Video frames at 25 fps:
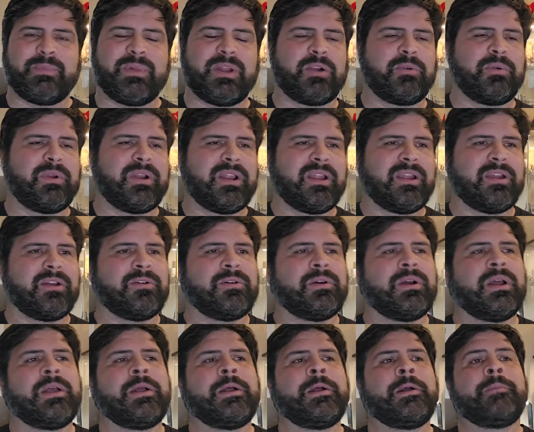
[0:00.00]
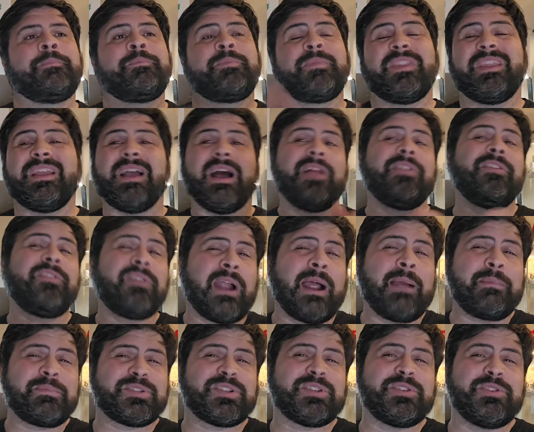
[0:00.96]
better way to go. The other
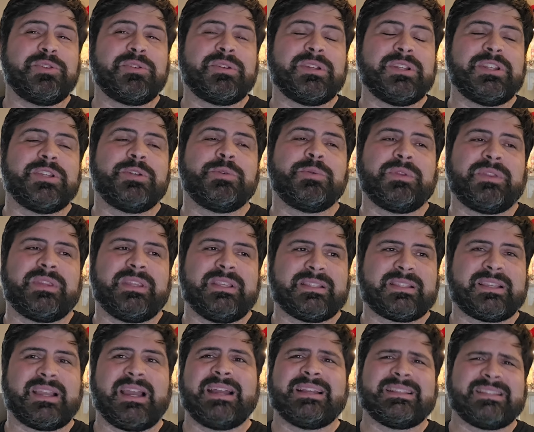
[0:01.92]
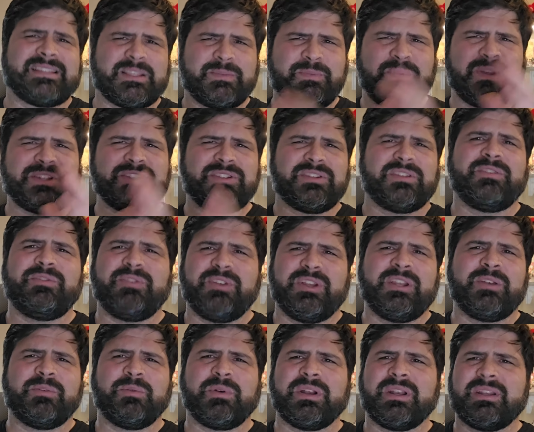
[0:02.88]
option you could do with these guys, especially if you
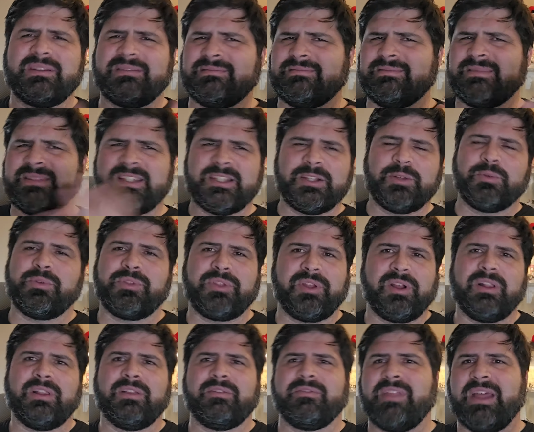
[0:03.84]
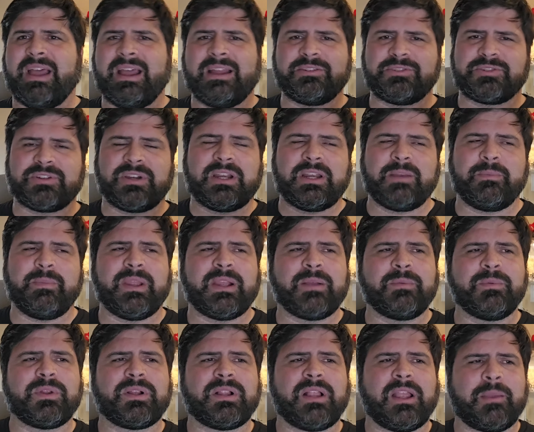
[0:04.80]
didn't want to deal with all of that and trying to make
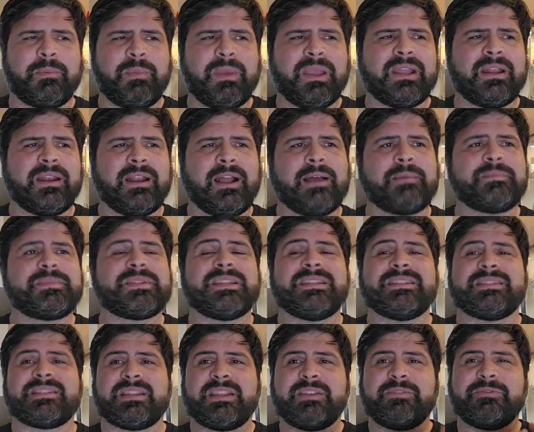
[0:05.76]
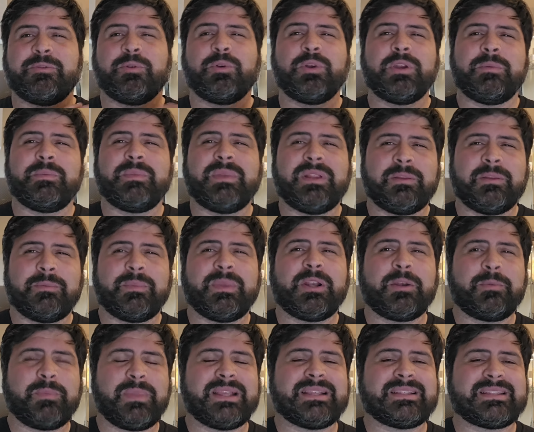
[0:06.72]
them look like Mega Knobs, is the
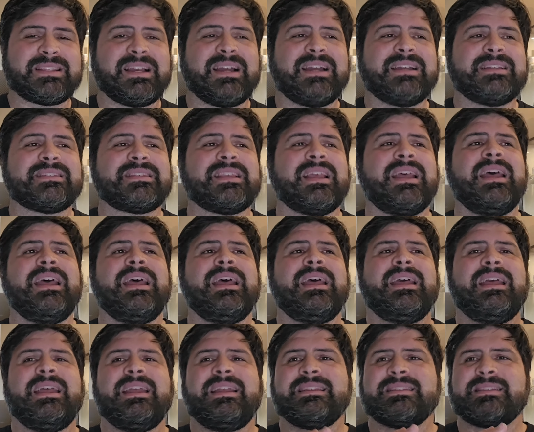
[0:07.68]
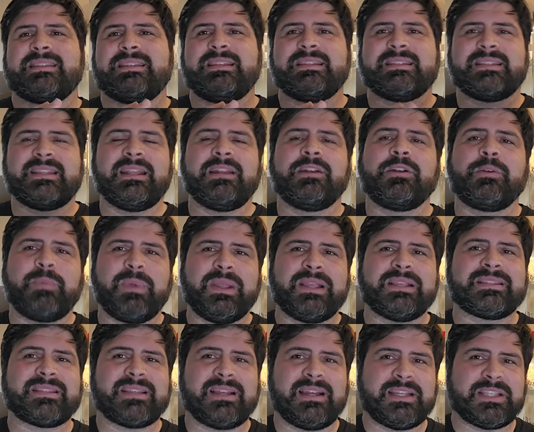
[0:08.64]
40mm base size is the standard
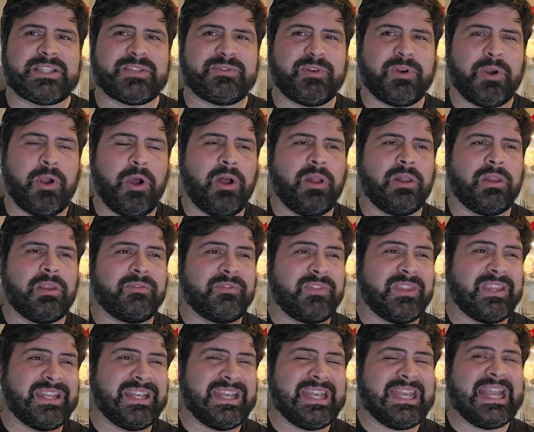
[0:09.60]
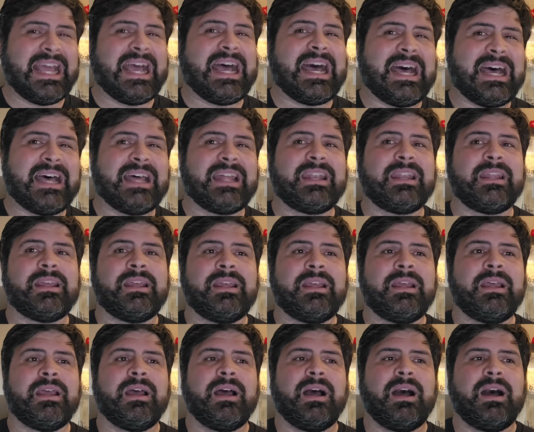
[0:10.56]
base size for all of the
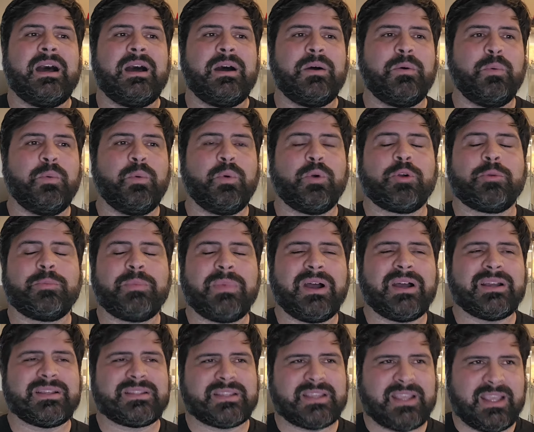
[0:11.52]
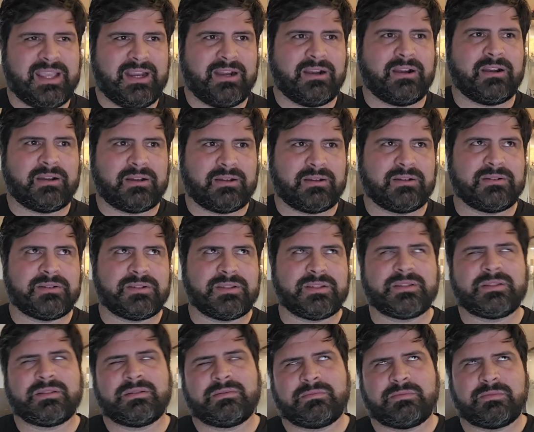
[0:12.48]
non-War Boss
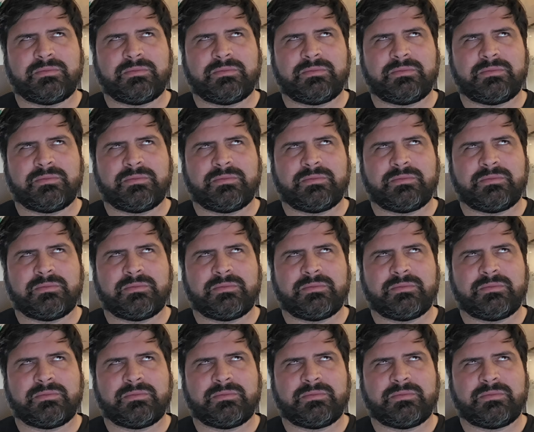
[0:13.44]
characters.